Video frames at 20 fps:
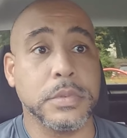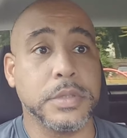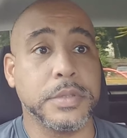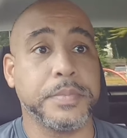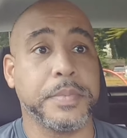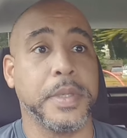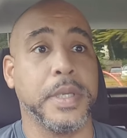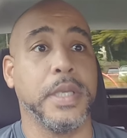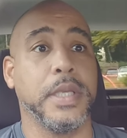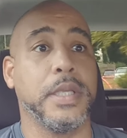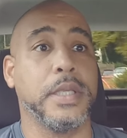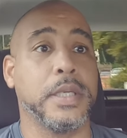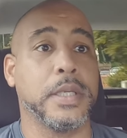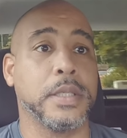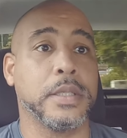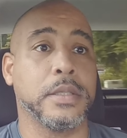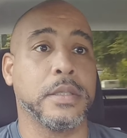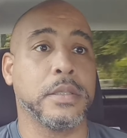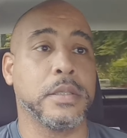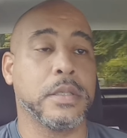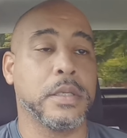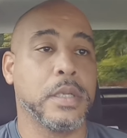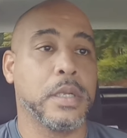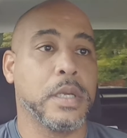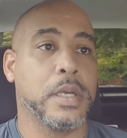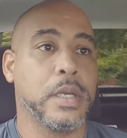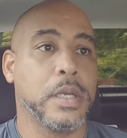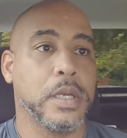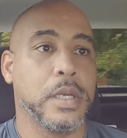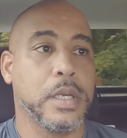speak and
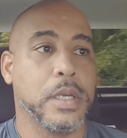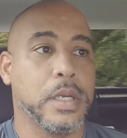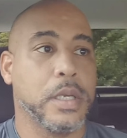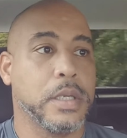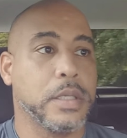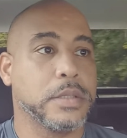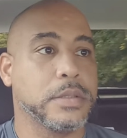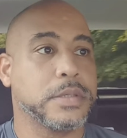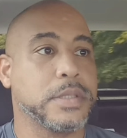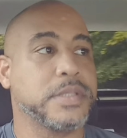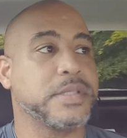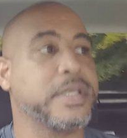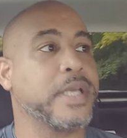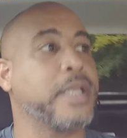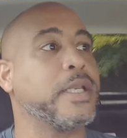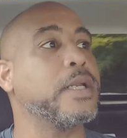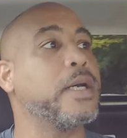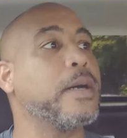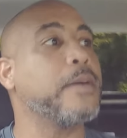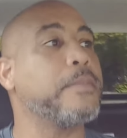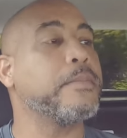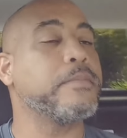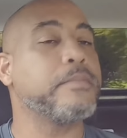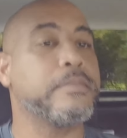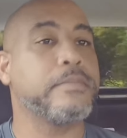to stand up,